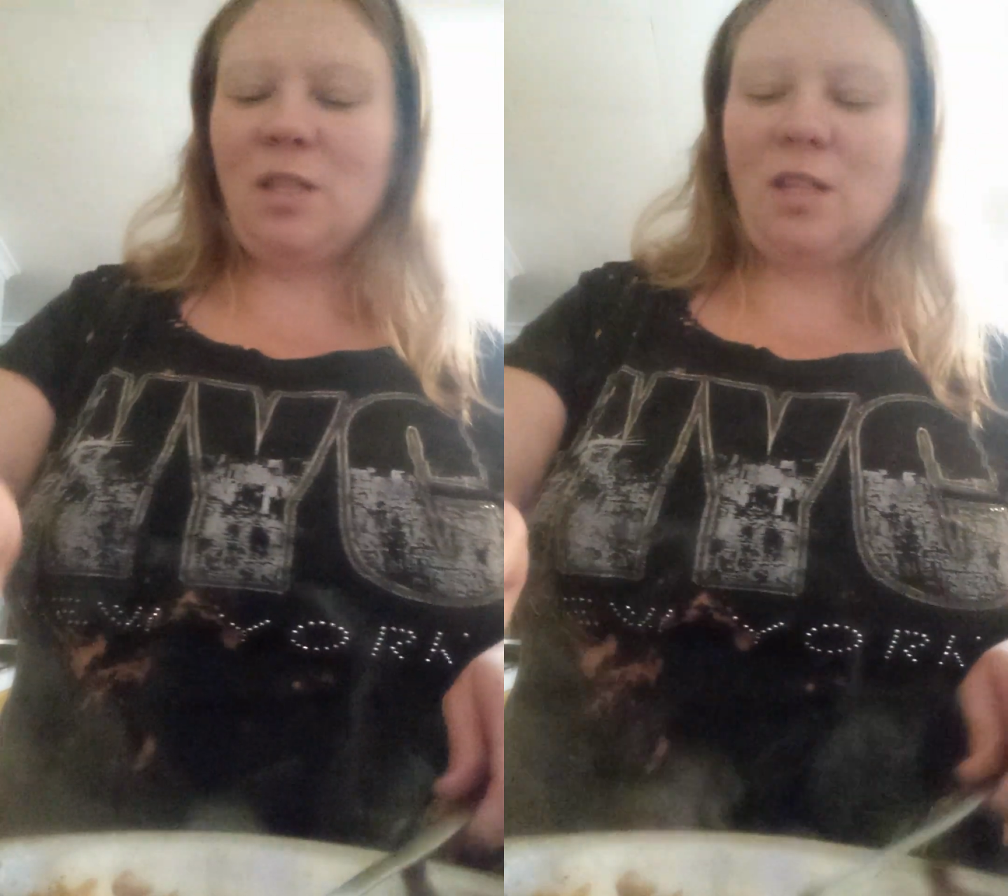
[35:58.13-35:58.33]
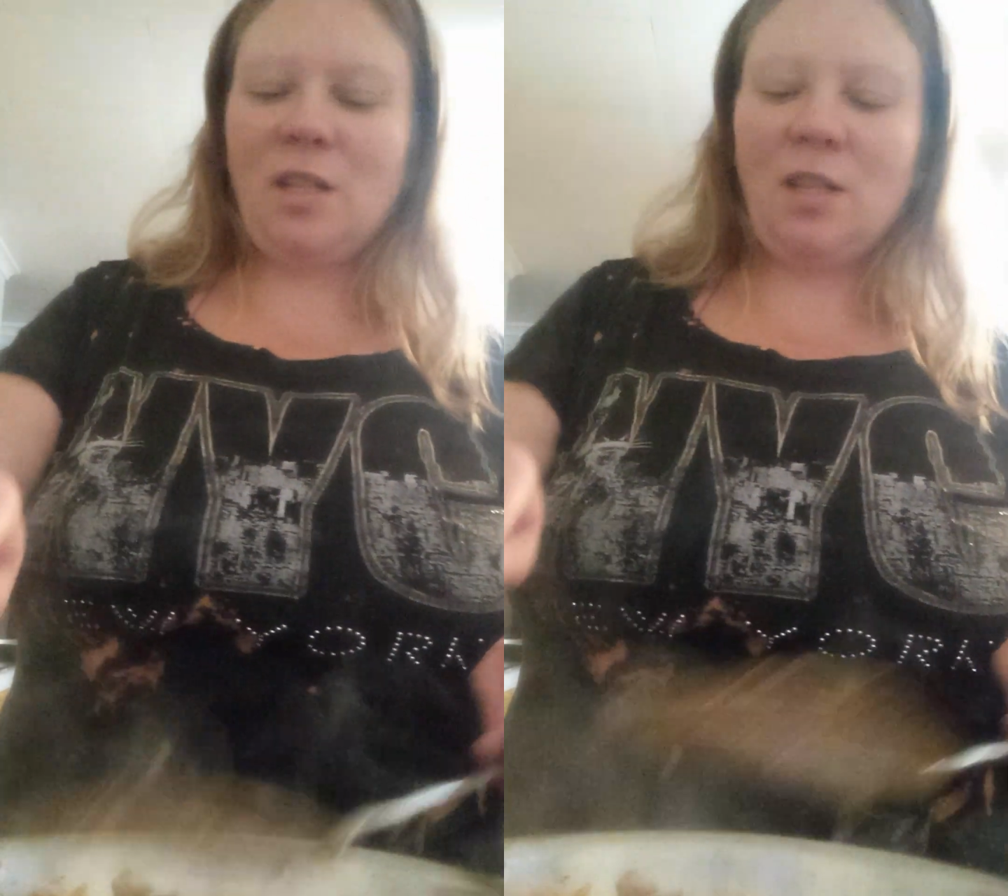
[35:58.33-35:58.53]

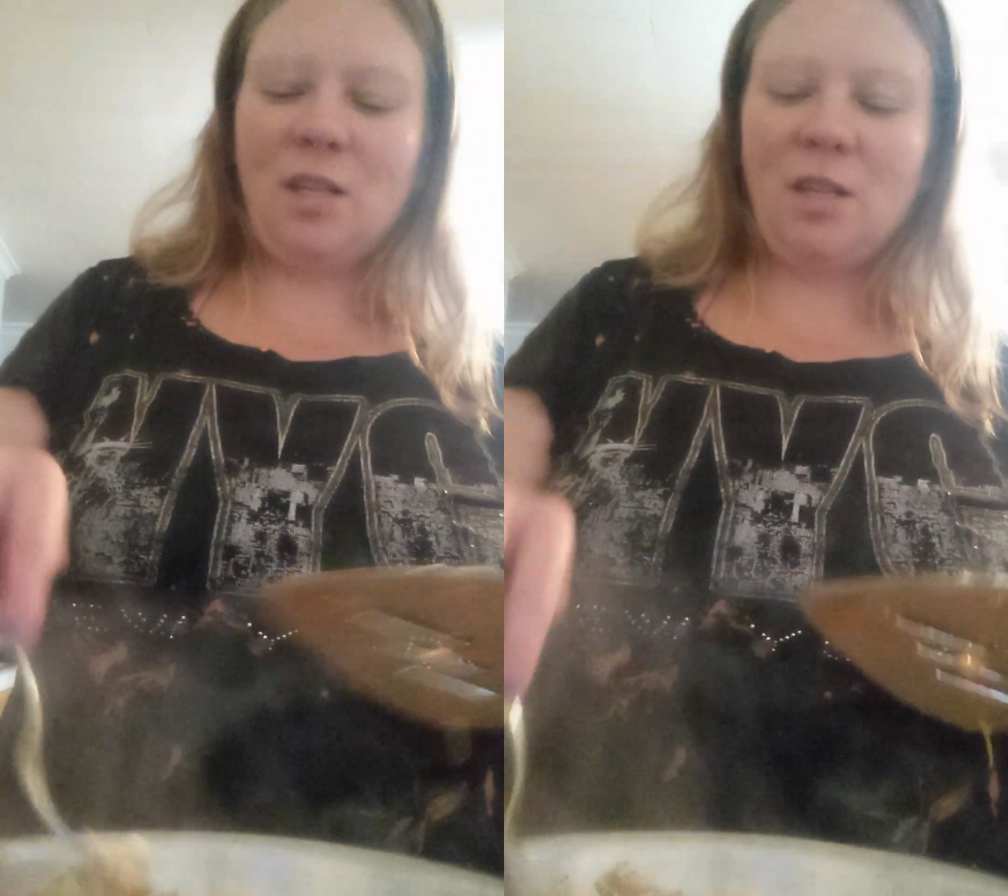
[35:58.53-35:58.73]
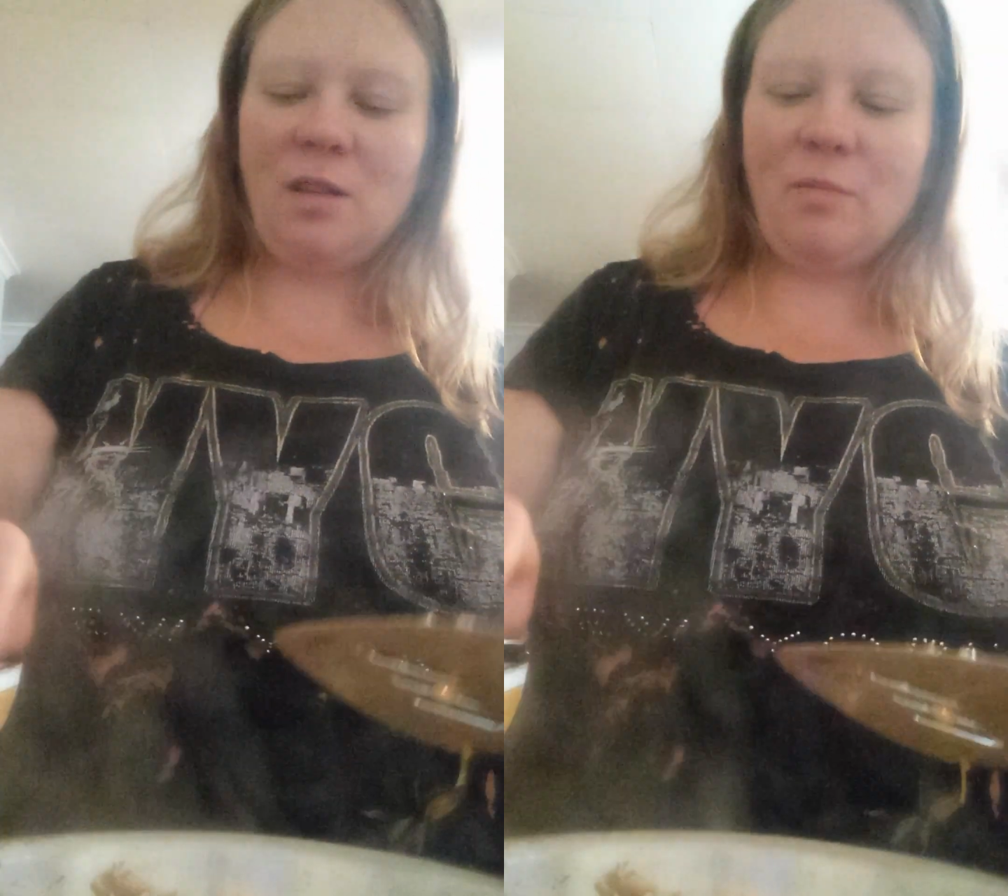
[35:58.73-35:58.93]
and
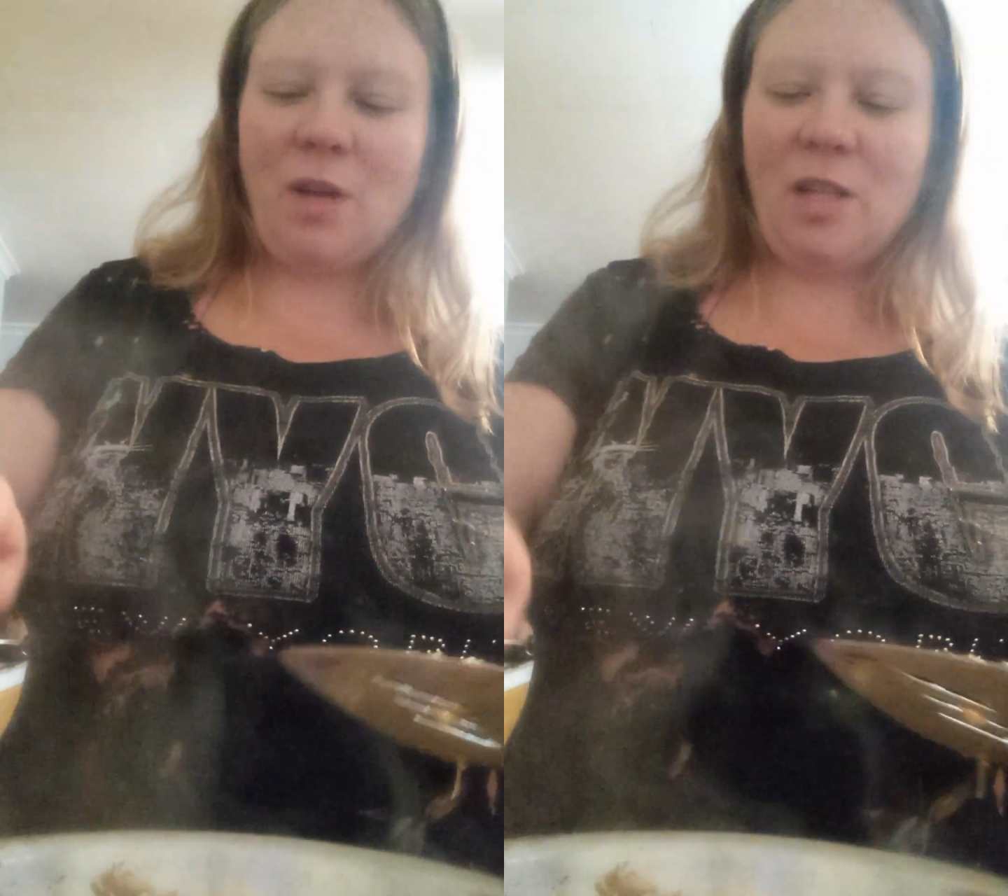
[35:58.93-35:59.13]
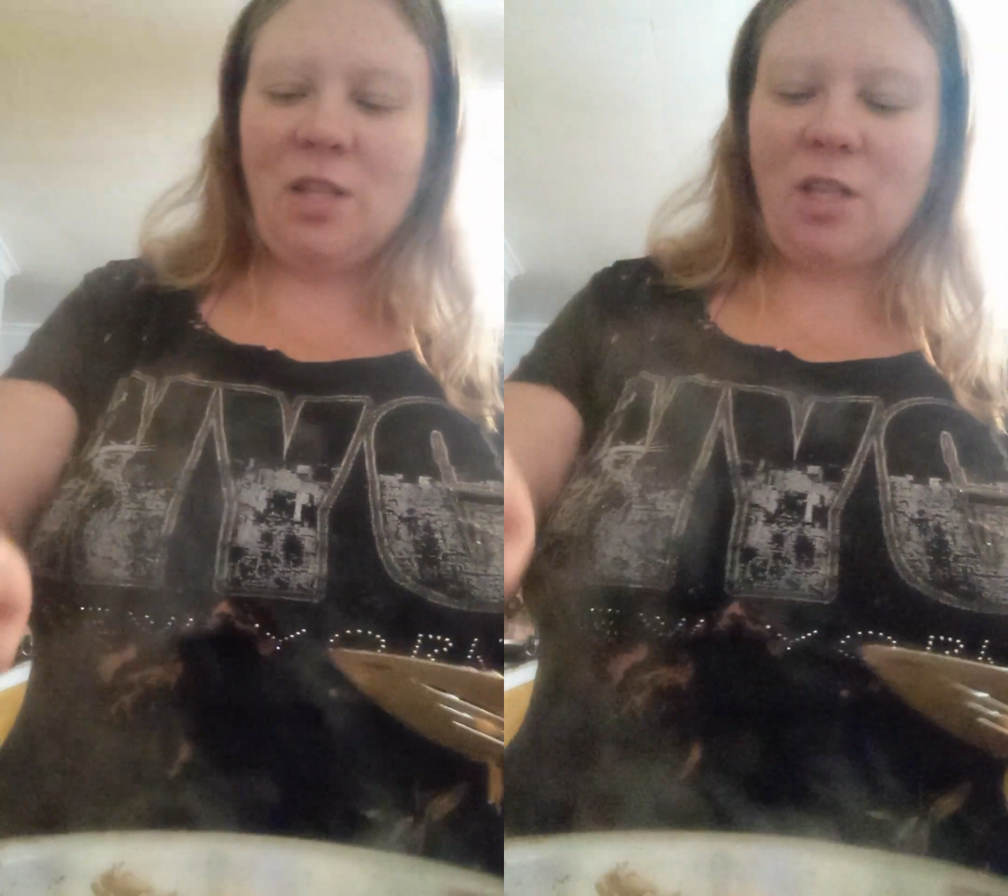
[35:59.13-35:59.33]
I
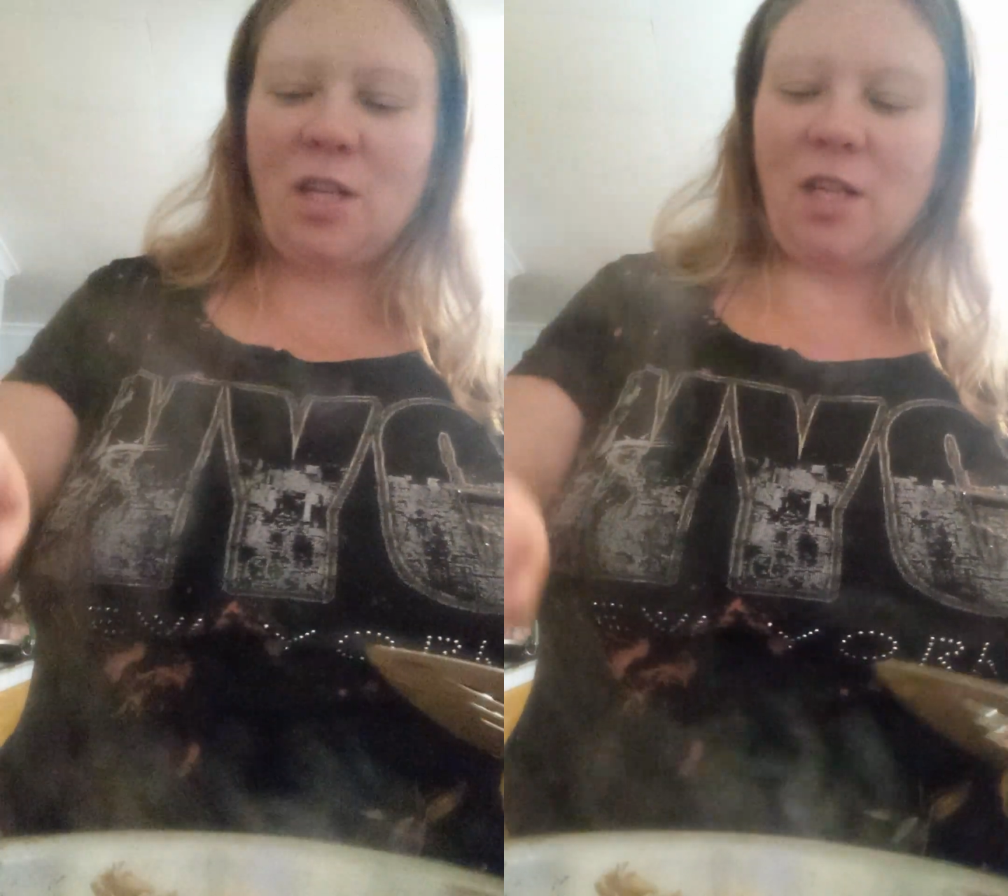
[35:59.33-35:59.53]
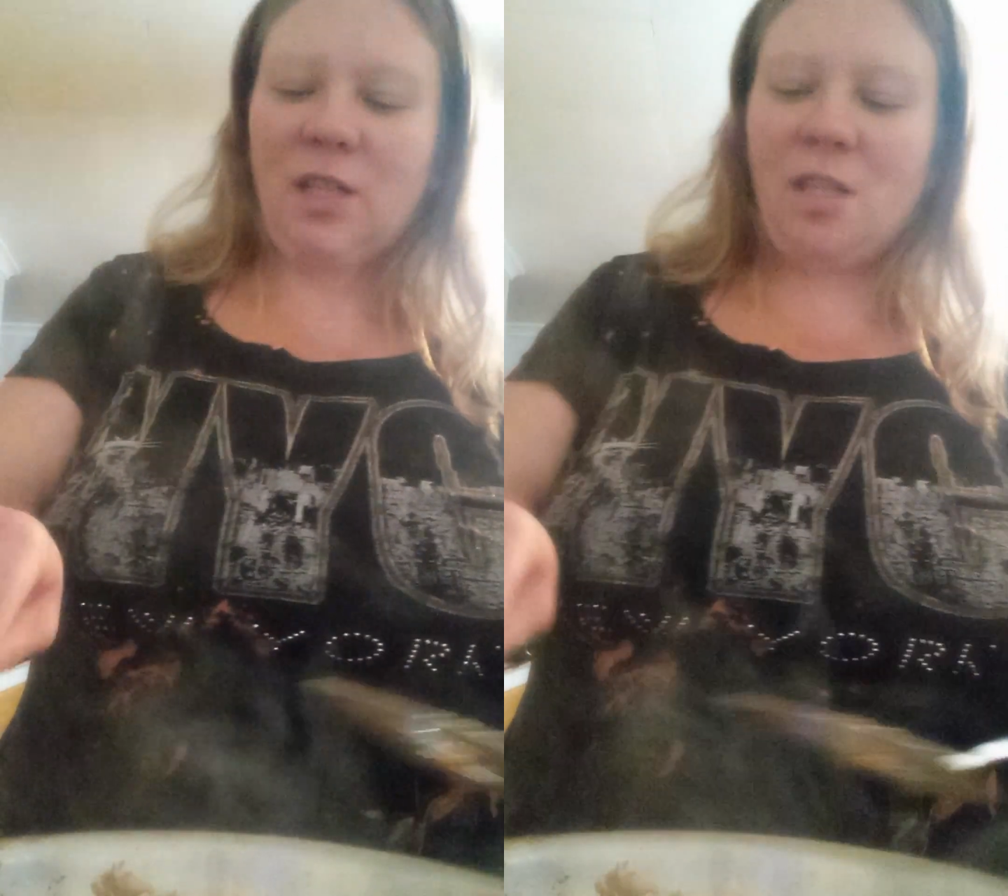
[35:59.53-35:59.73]

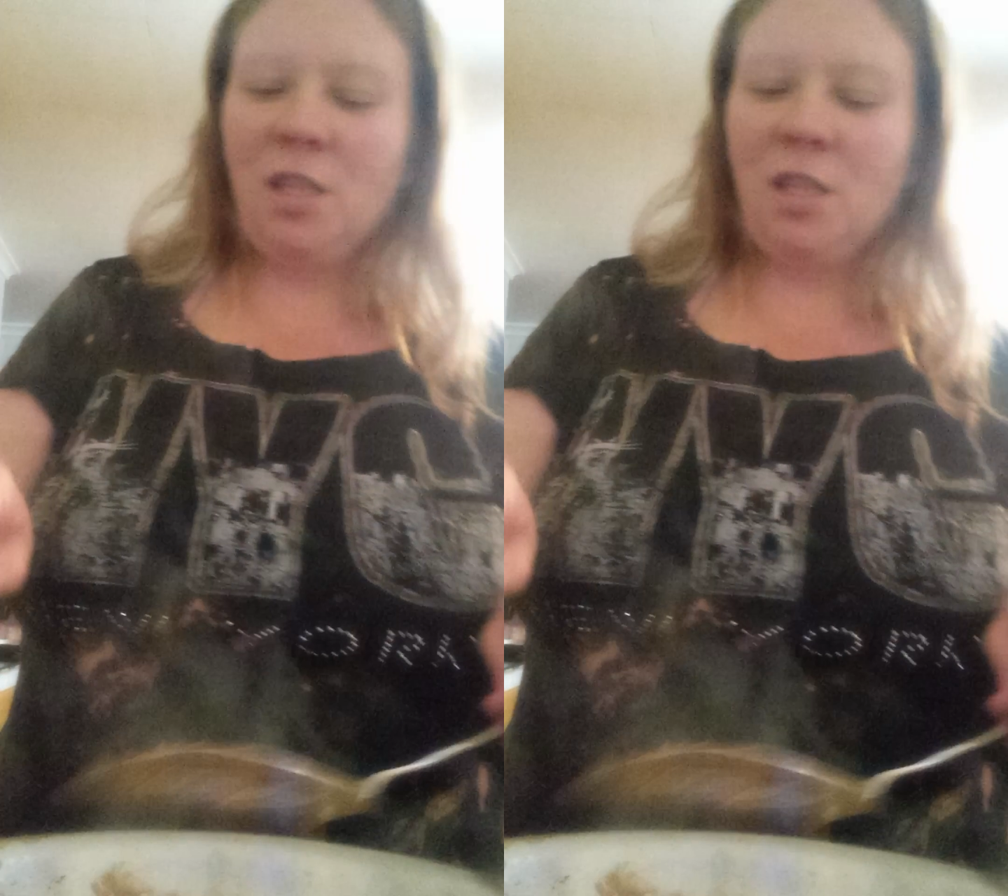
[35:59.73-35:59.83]
apologize.